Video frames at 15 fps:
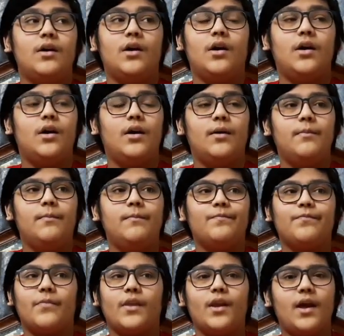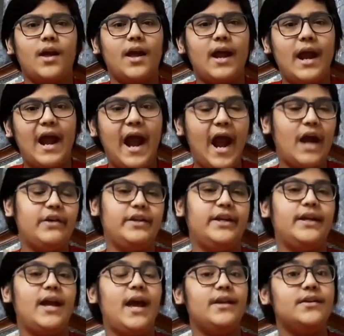
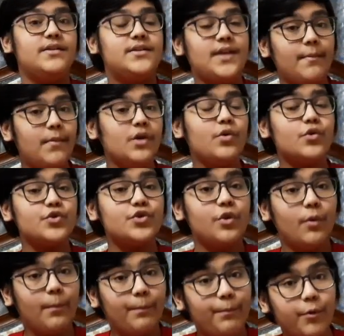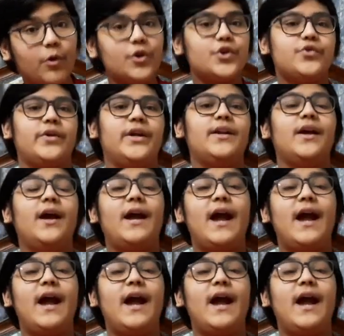Harry and Dumbledore's portrait,